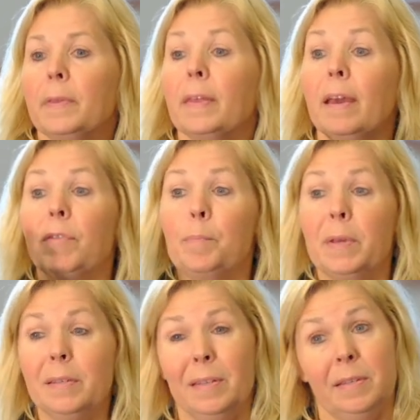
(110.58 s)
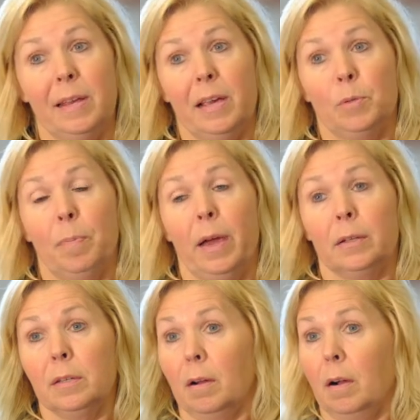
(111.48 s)
They have the business
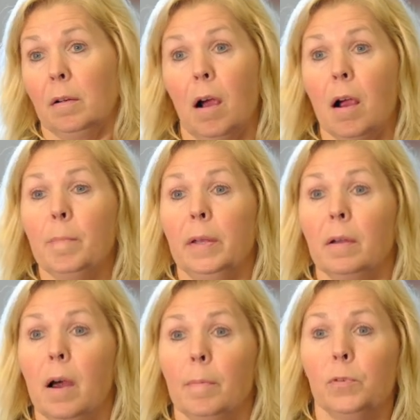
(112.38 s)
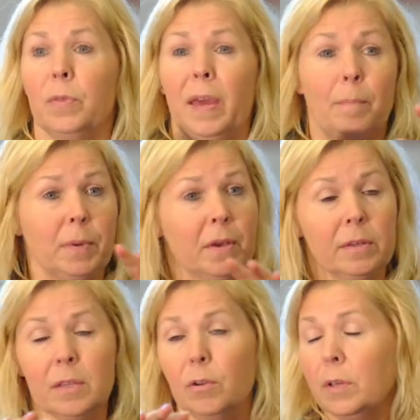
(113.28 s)
aspect. Art Carmen comes with that,
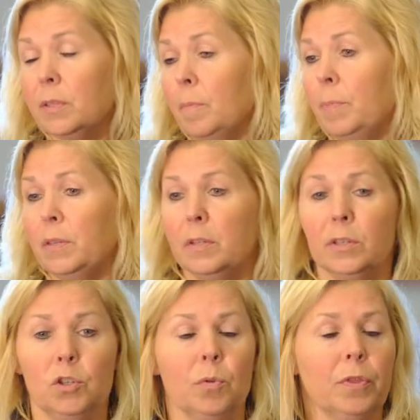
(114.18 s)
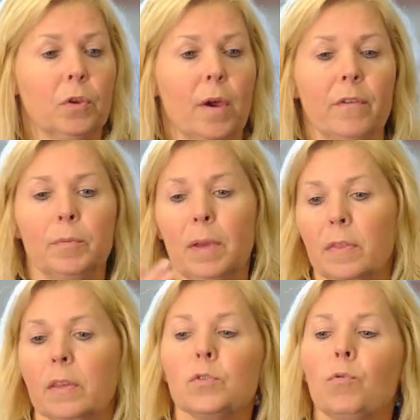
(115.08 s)
because there is a business to it, that you have to make
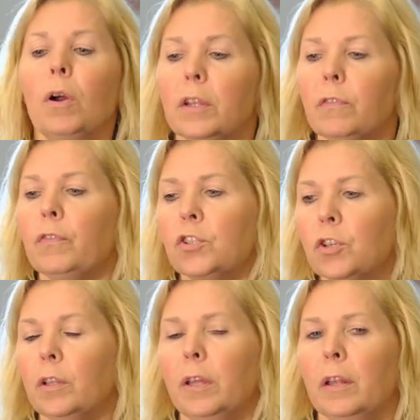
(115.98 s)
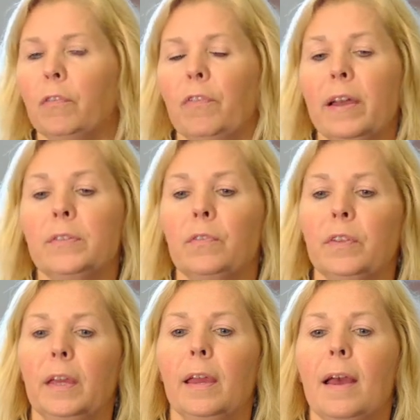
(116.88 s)
things run efficiently and
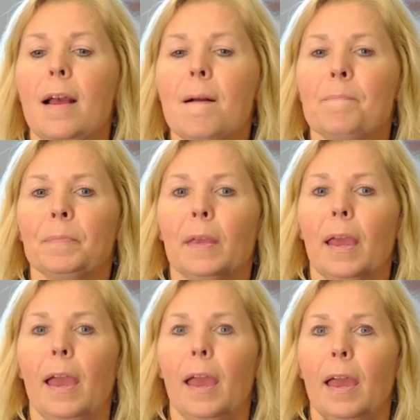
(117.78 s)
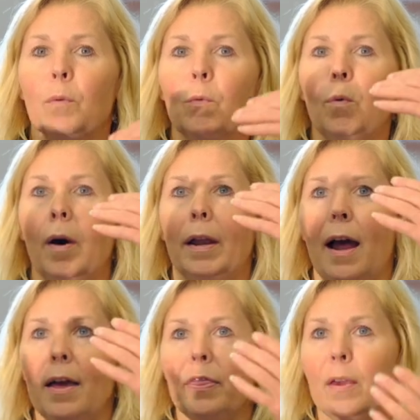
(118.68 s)
effectively. And what
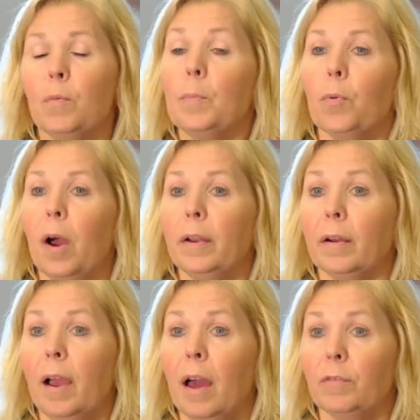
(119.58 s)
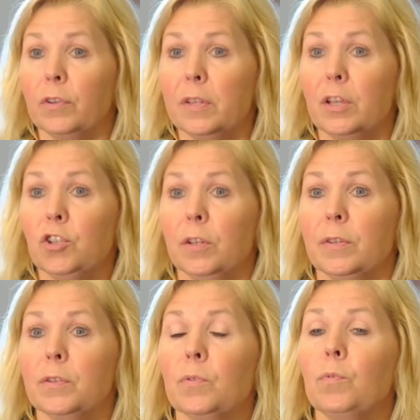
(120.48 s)
I think we brought in our
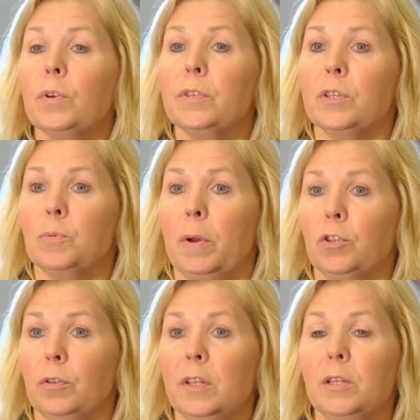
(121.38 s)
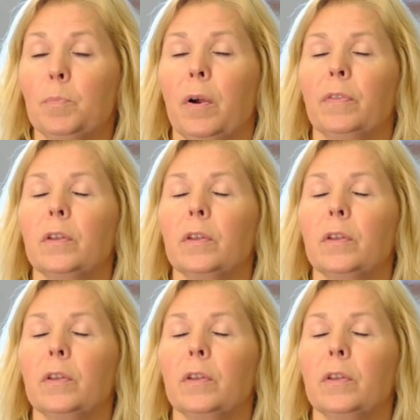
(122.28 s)
conversations was the special needs part